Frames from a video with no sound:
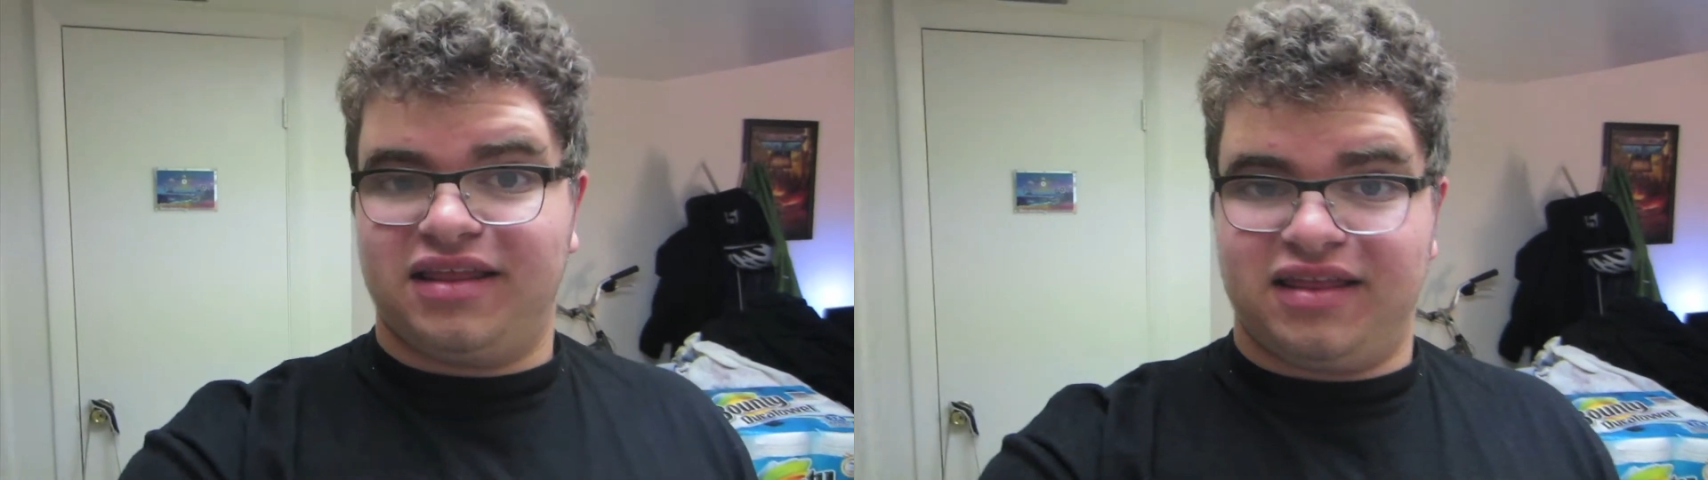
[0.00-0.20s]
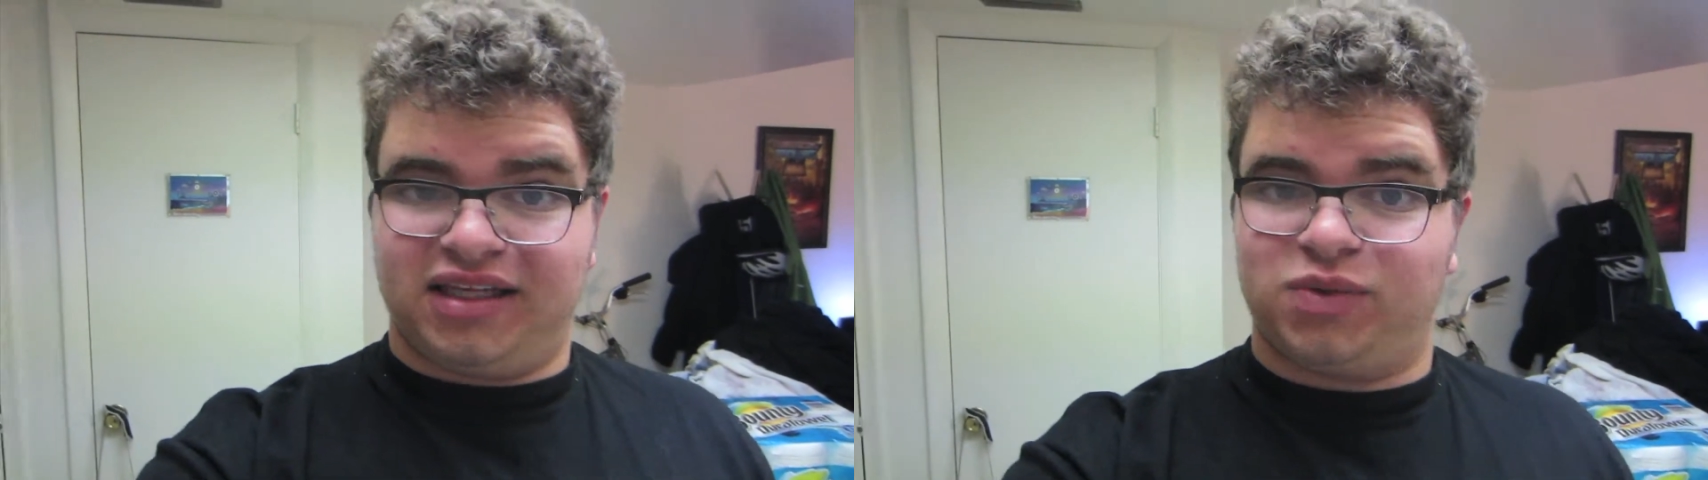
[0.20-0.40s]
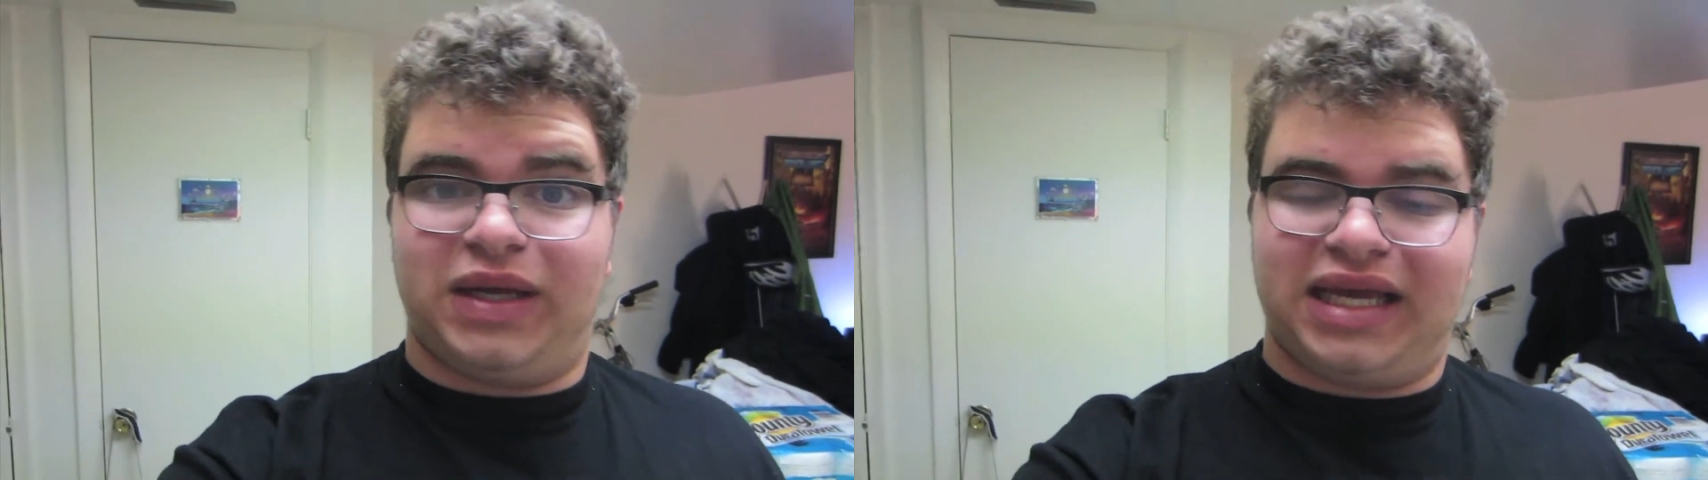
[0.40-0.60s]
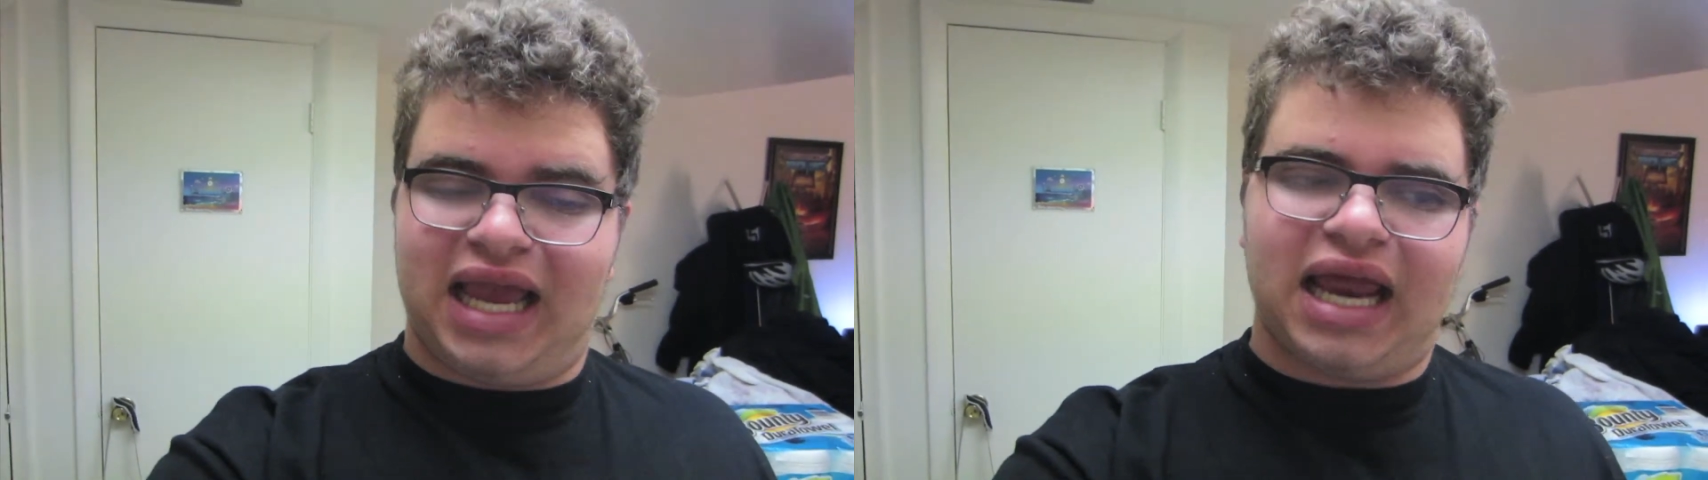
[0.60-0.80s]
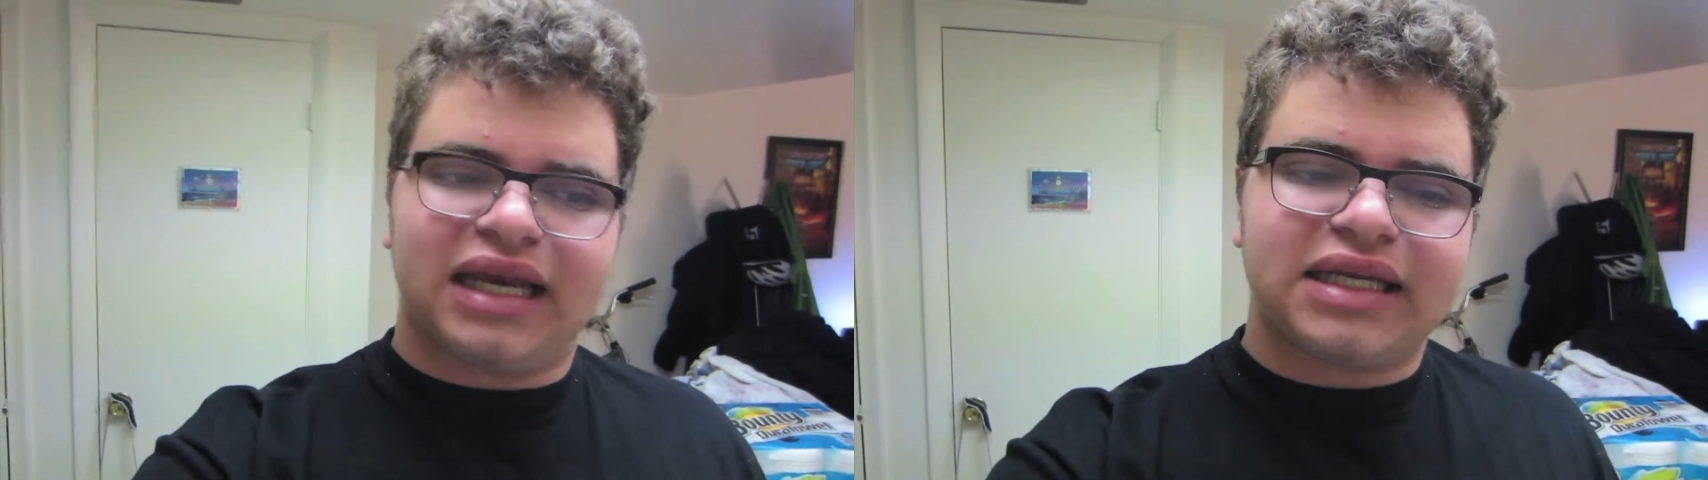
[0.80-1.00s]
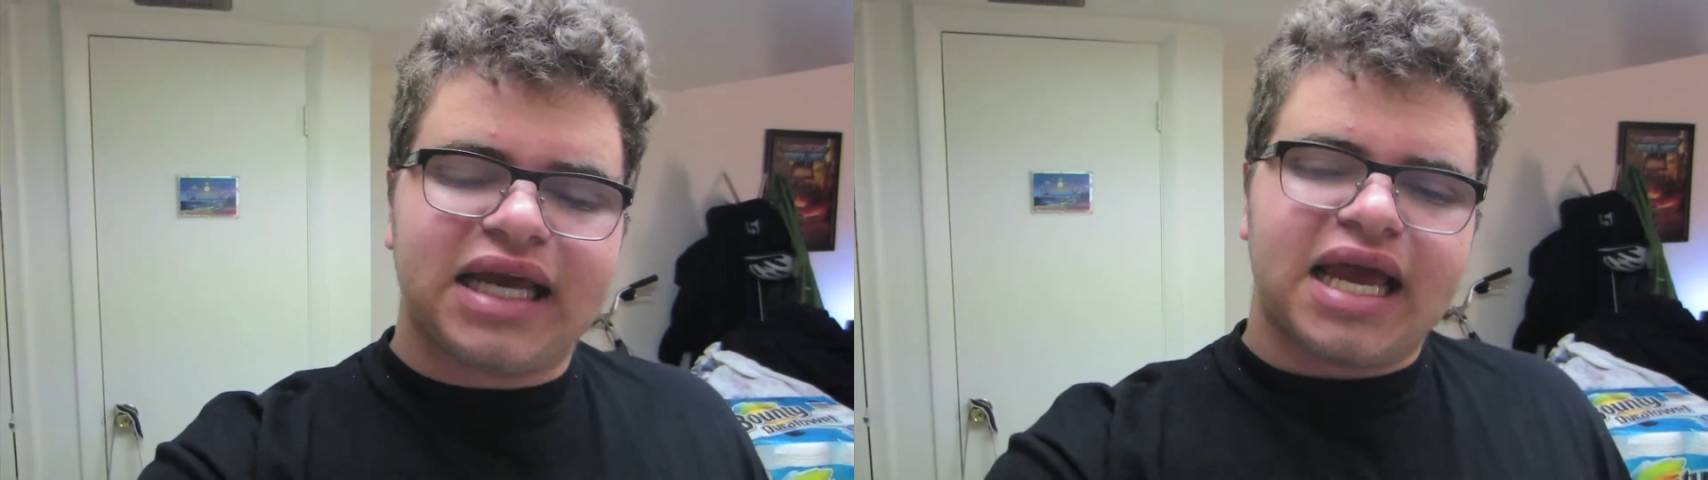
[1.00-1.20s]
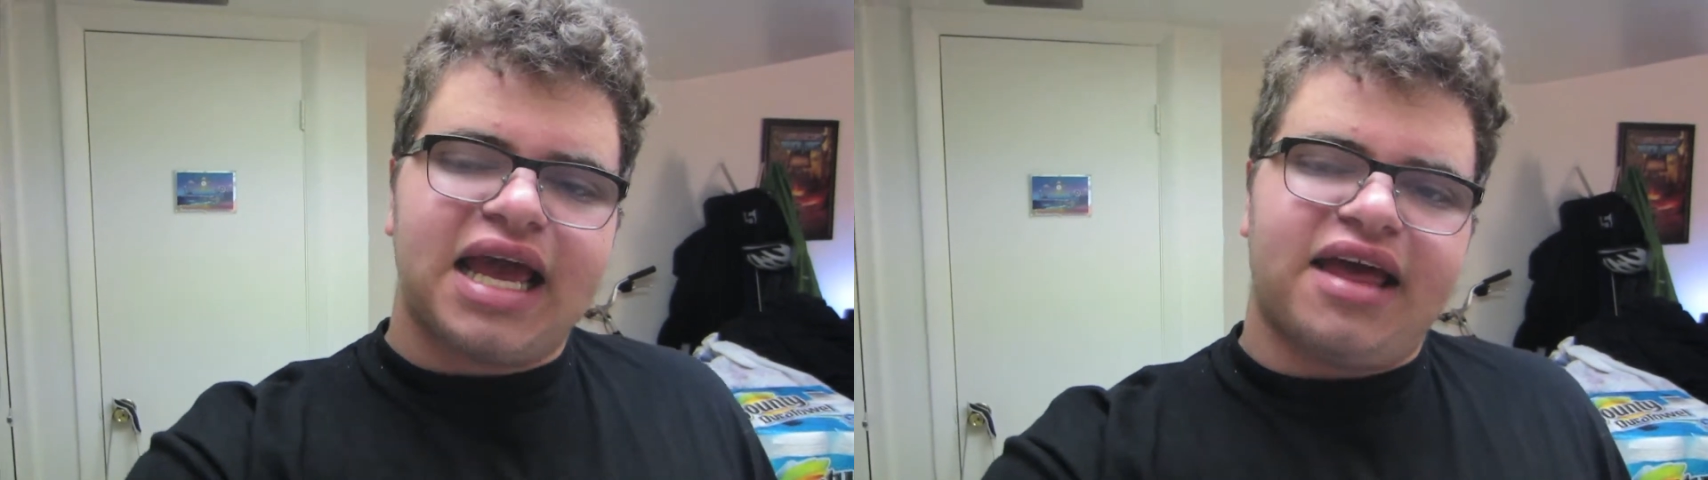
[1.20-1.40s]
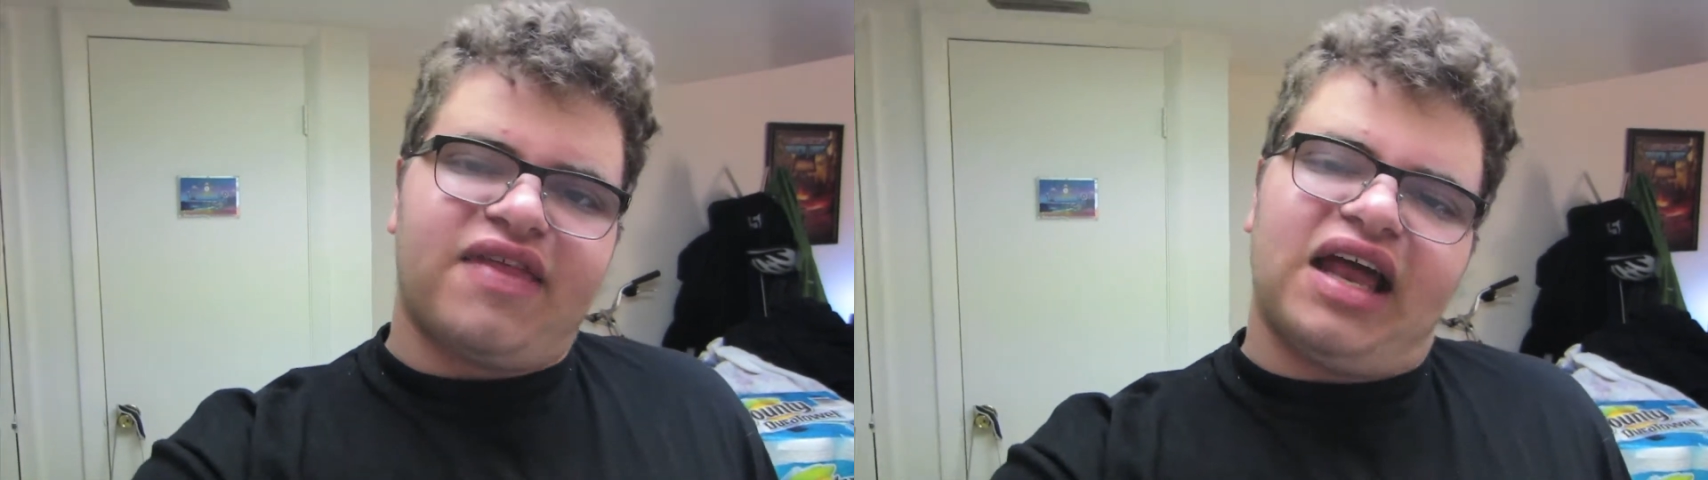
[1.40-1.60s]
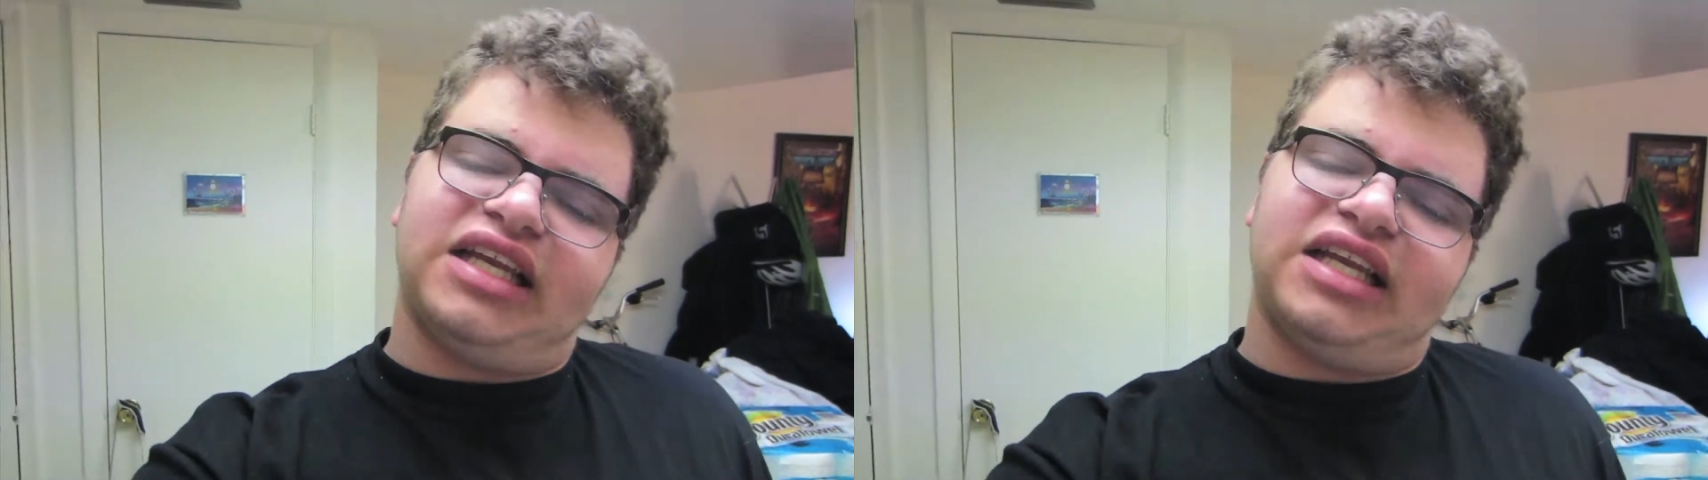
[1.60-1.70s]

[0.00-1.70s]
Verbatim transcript: this weekend that